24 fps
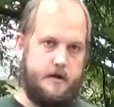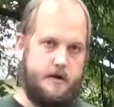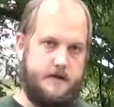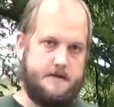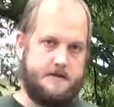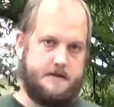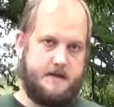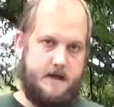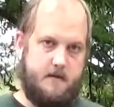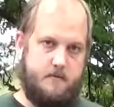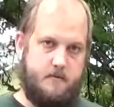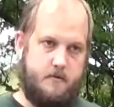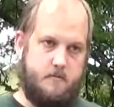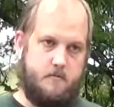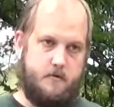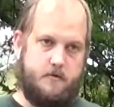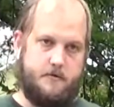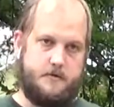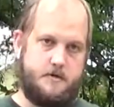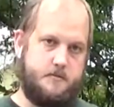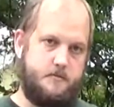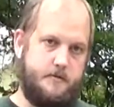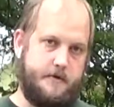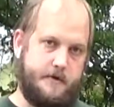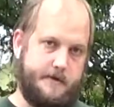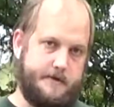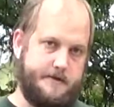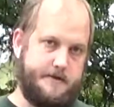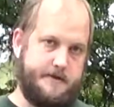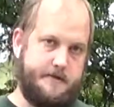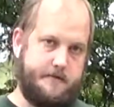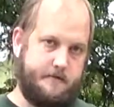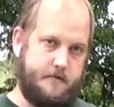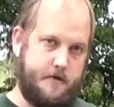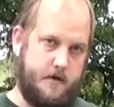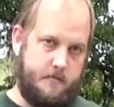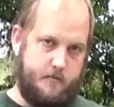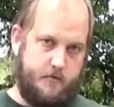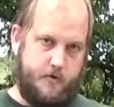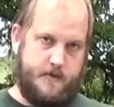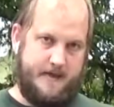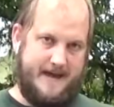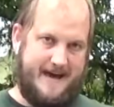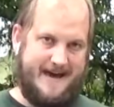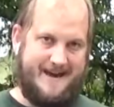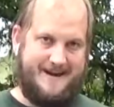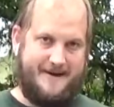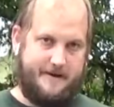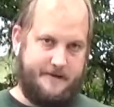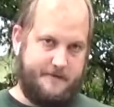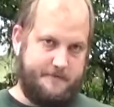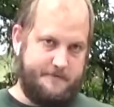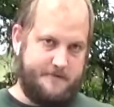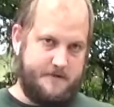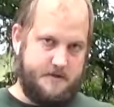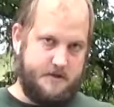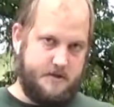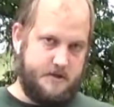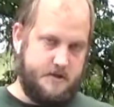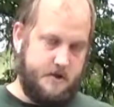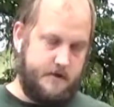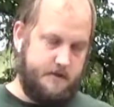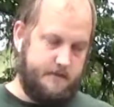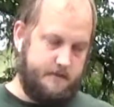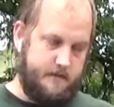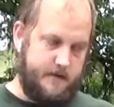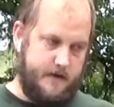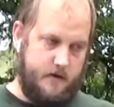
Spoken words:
landscaping mulch because they'll come with additives and stuff